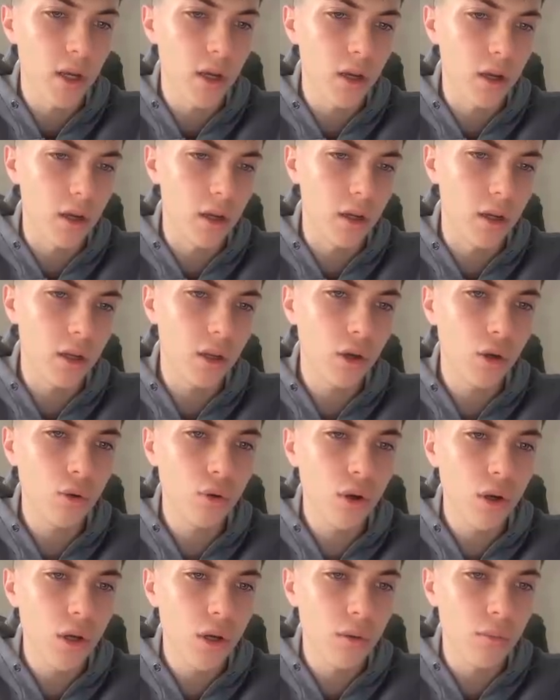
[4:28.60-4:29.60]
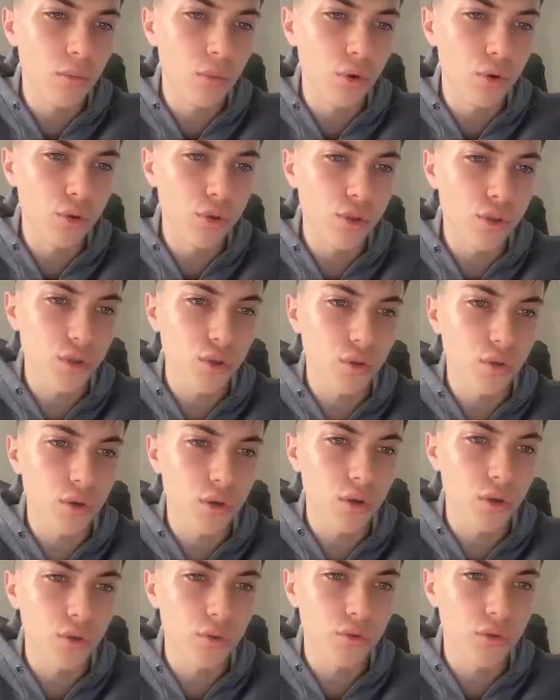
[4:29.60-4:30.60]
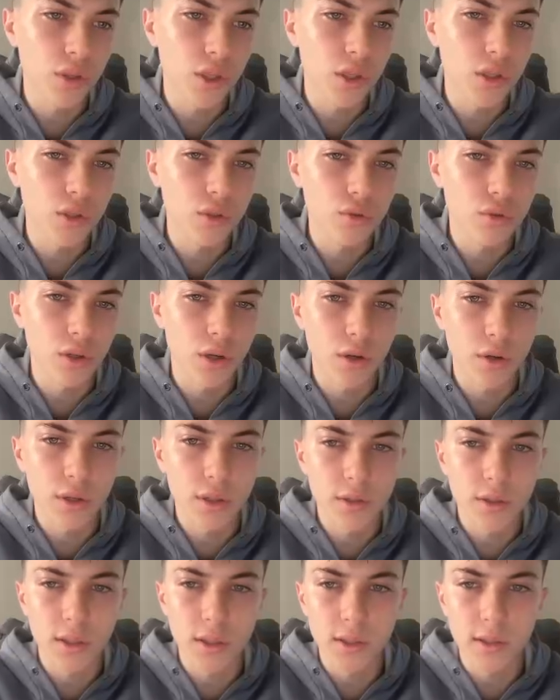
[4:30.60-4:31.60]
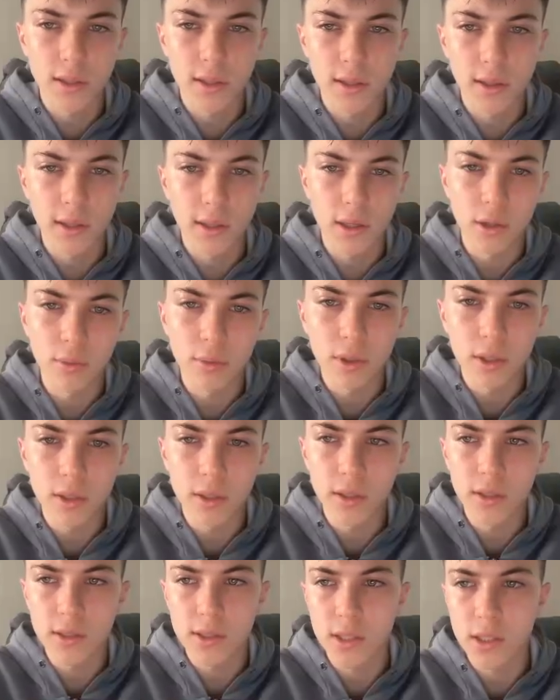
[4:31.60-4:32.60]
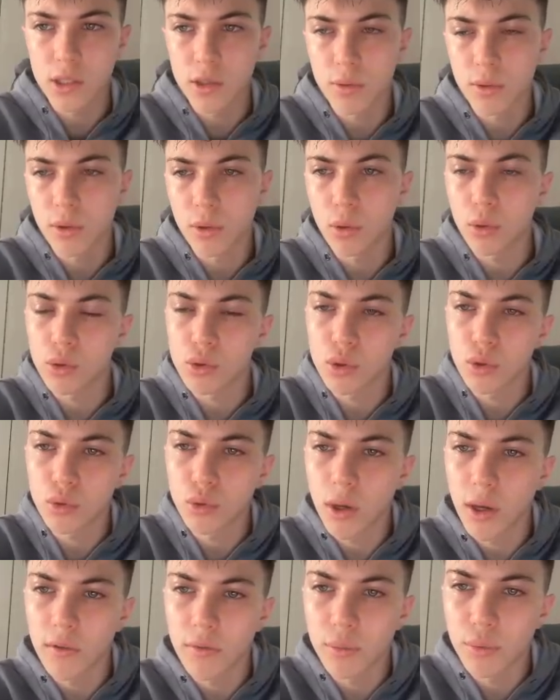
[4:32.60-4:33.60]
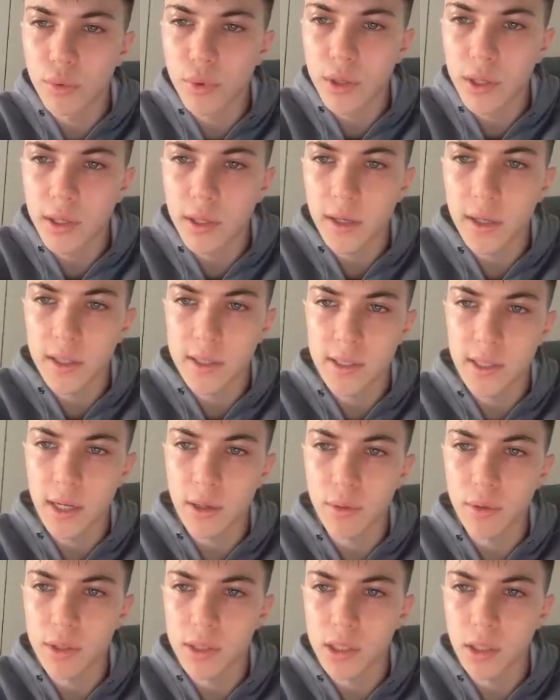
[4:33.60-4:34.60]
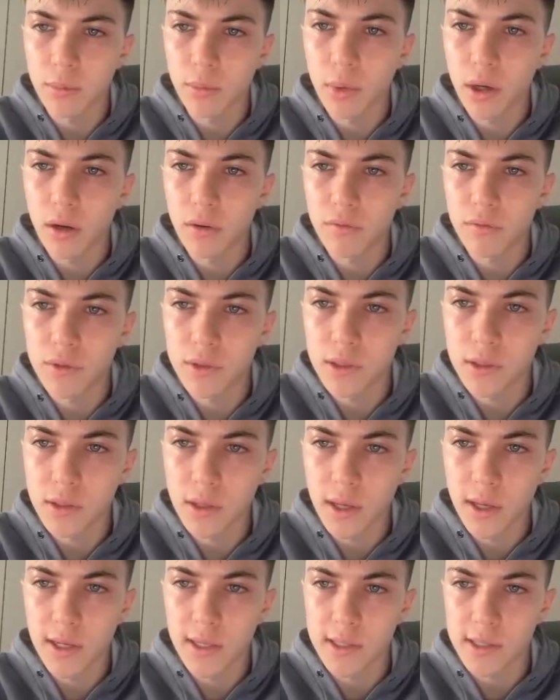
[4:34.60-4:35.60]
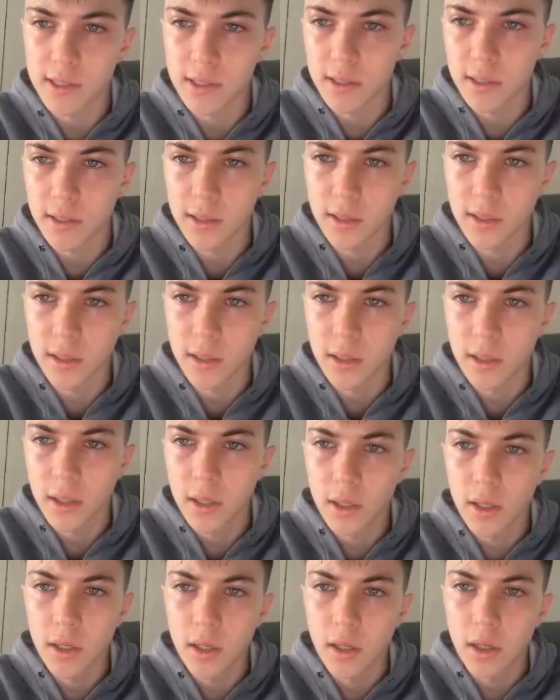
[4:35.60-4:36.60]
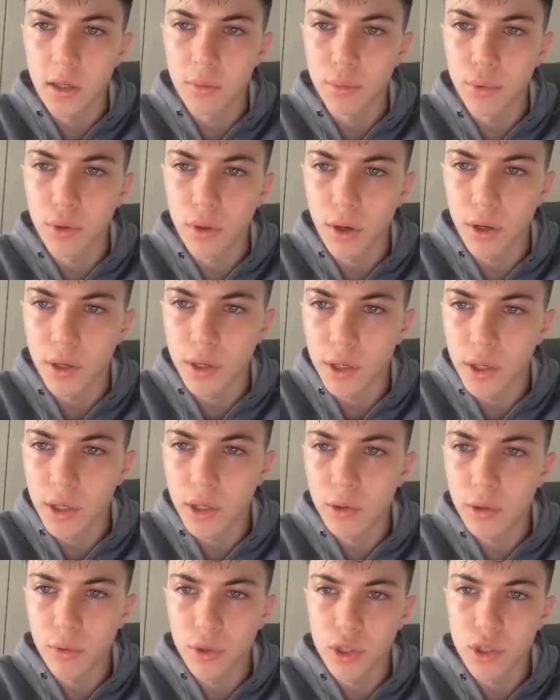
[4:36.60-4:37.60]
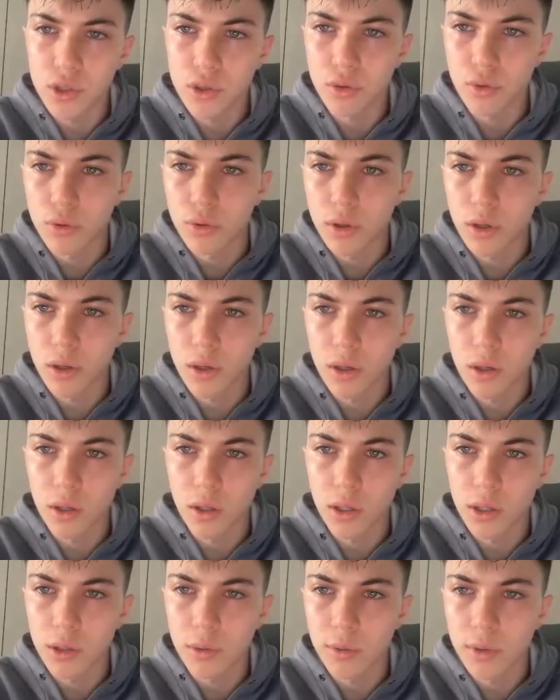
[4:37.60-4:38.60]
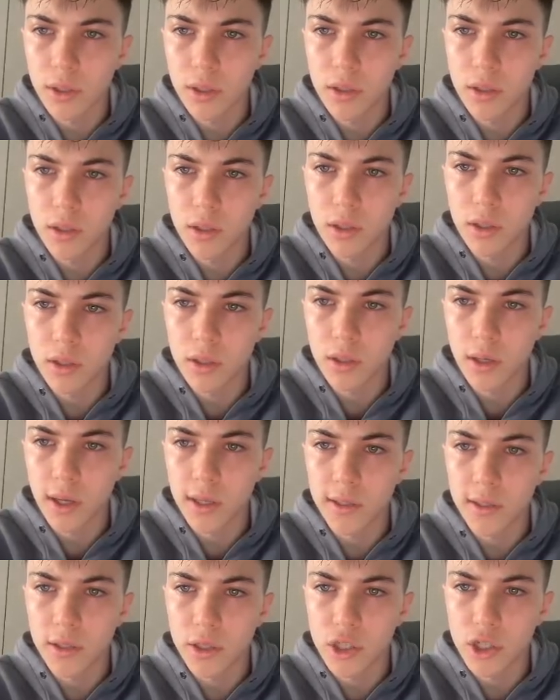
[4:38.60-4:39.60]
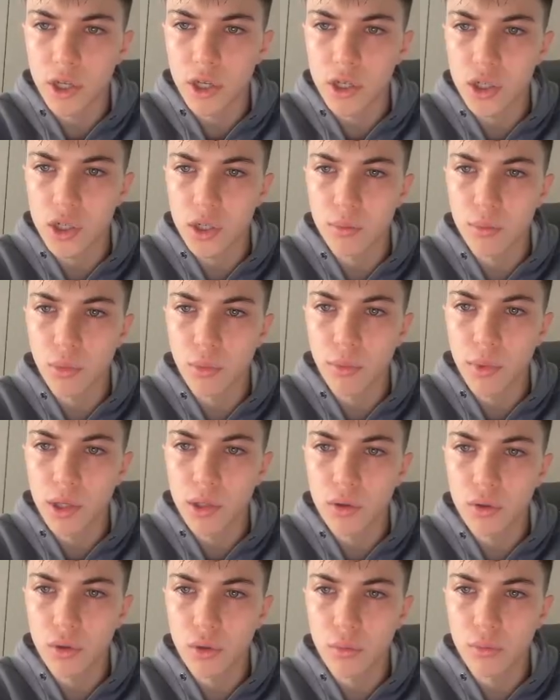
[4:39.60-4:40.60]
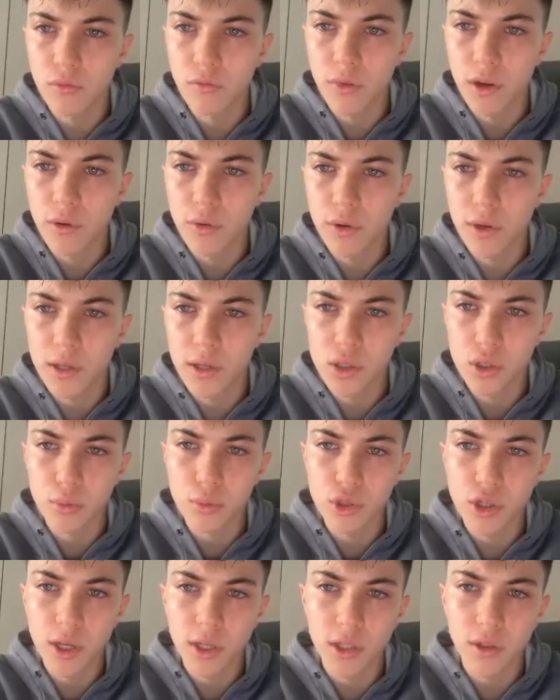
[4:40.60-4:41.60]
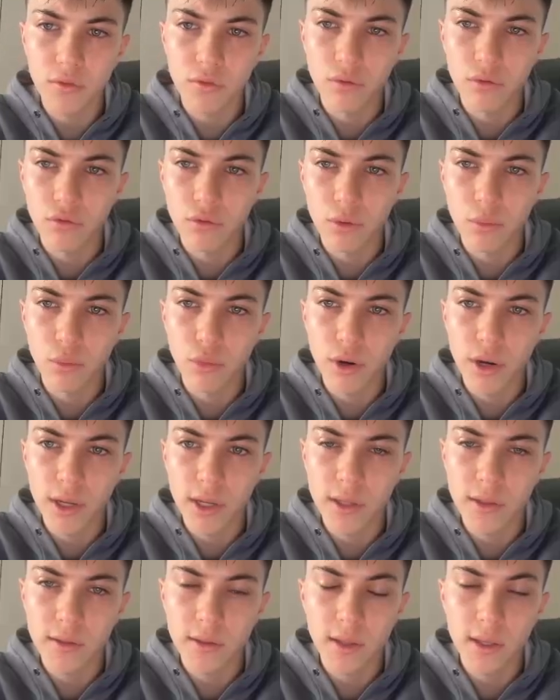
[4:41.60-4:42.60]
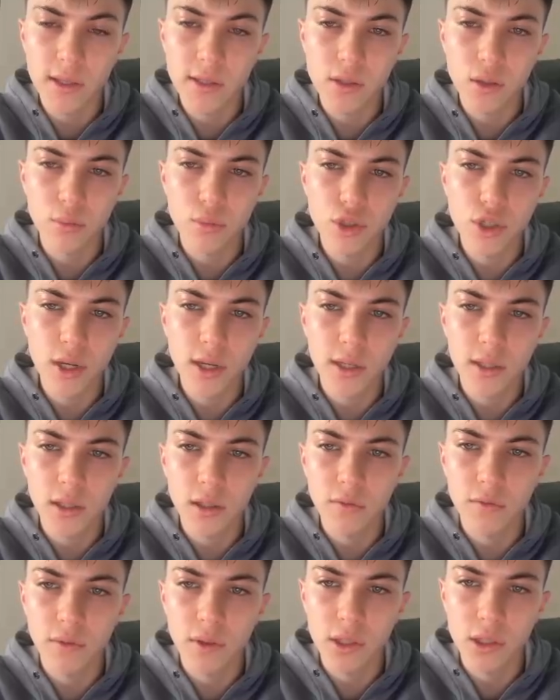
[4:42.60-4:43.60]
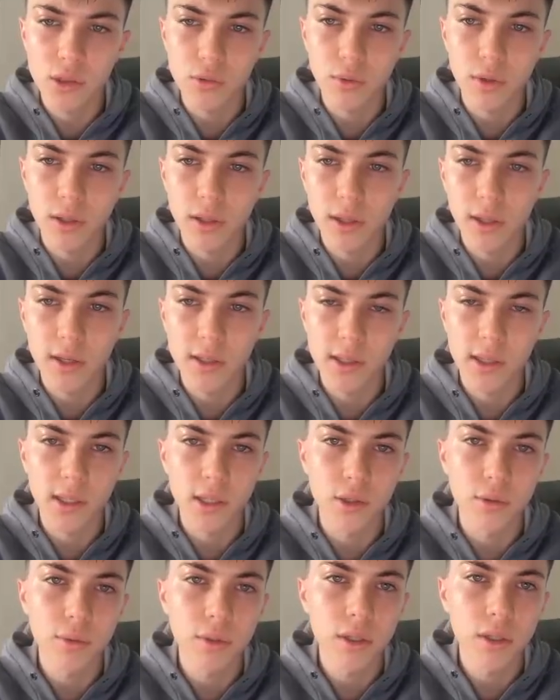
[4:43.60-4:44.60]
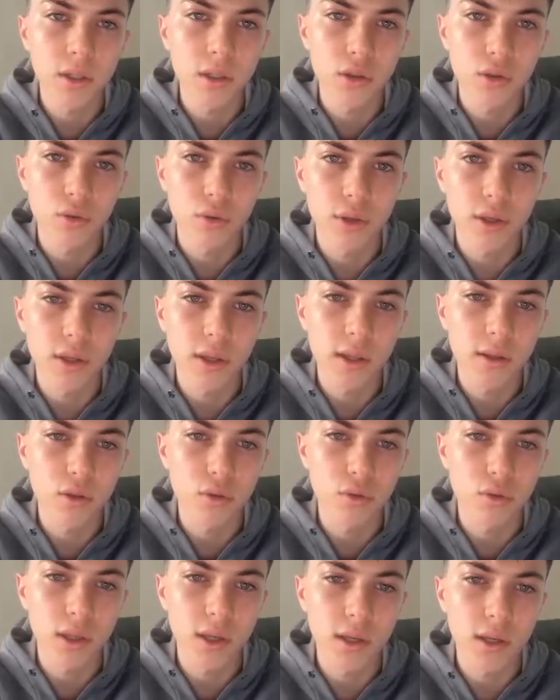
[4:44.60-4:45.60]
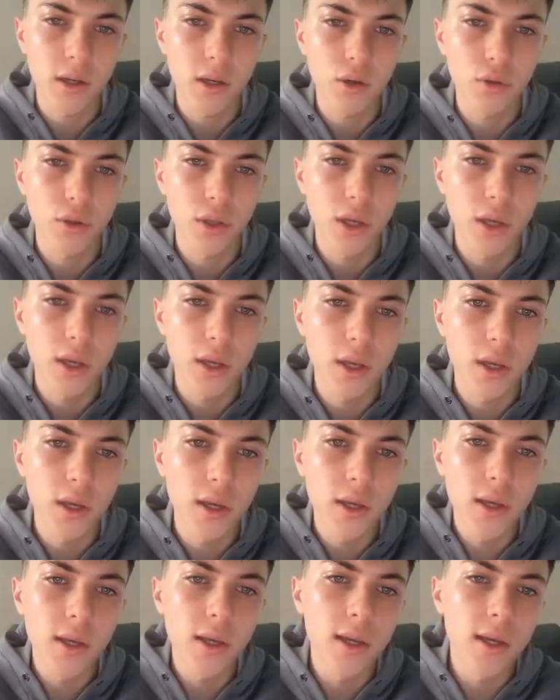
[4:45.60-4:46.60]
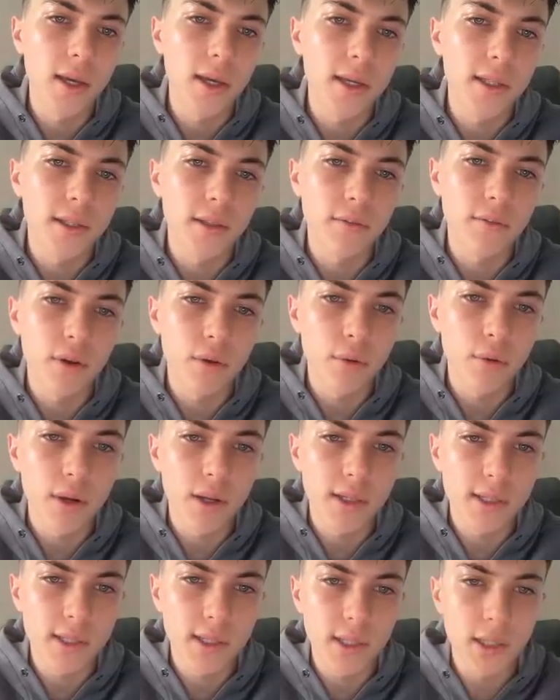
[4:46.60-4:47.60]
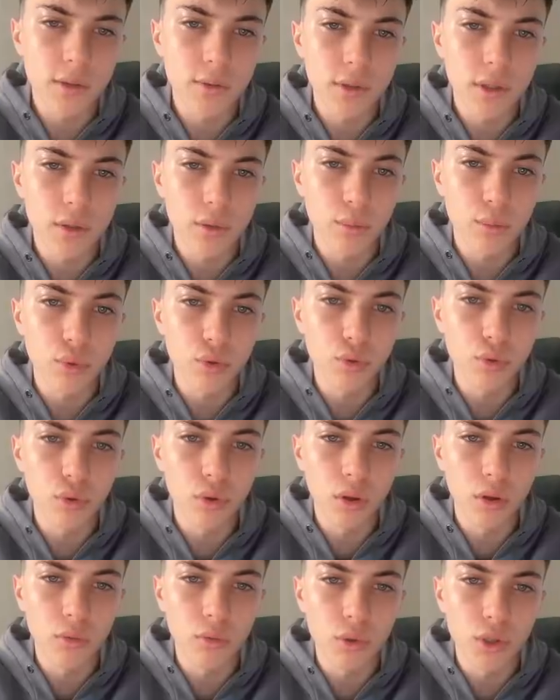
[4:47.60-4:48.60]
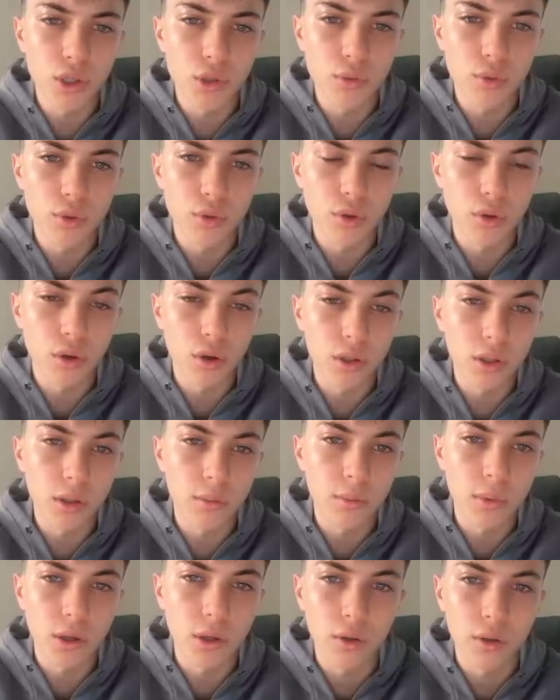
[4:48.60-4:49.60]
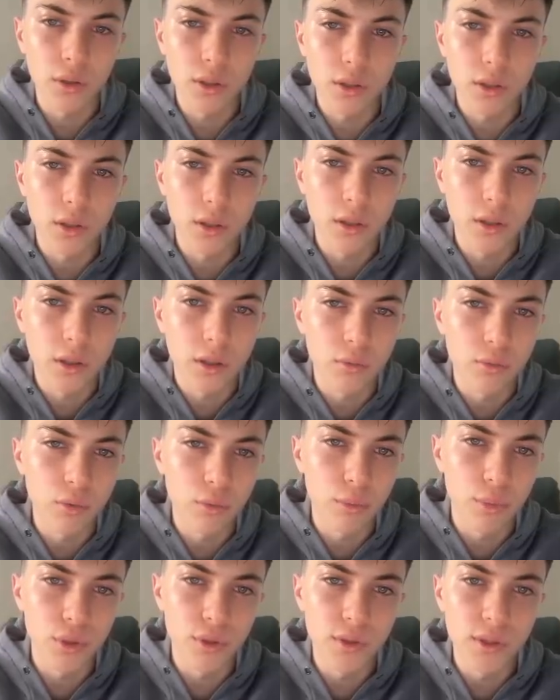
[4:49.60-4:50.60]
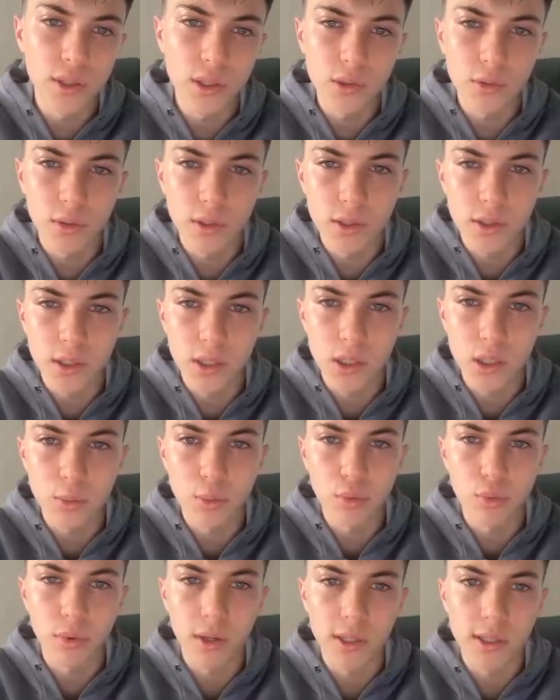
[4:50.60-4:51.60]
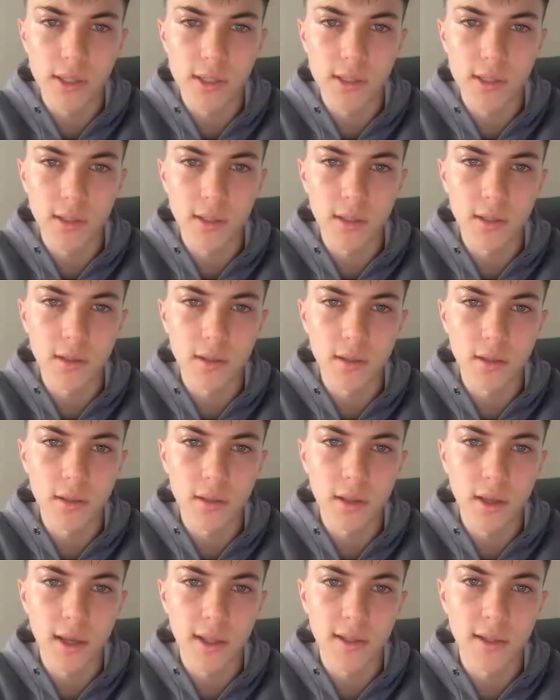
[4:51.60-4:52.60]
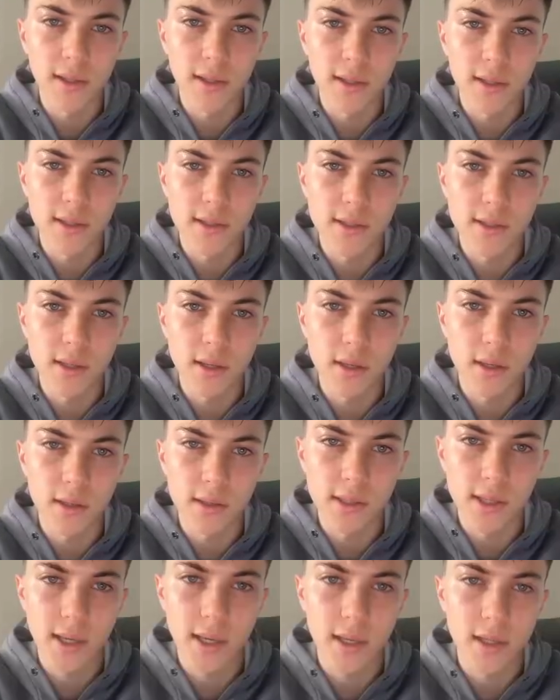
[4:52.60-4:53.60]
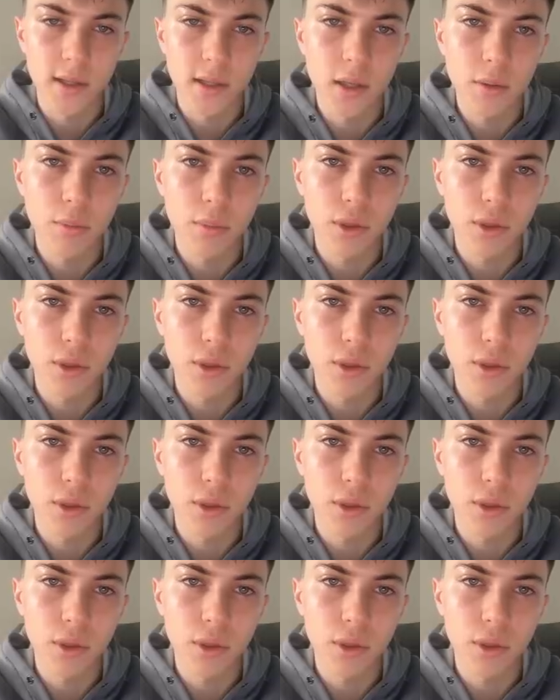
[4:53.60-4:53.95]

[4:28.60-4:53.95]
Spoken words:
a low. More so continue targeting that liquidity, since we also do have pretty nice areas above, as the PI here, which took liquidity, had a change in momentum, very nice objective with a break and test objective as well, nice liquidity to take out, and a very nice liquidity pool, which we talked about, would be this one, since price didn't had that second tap.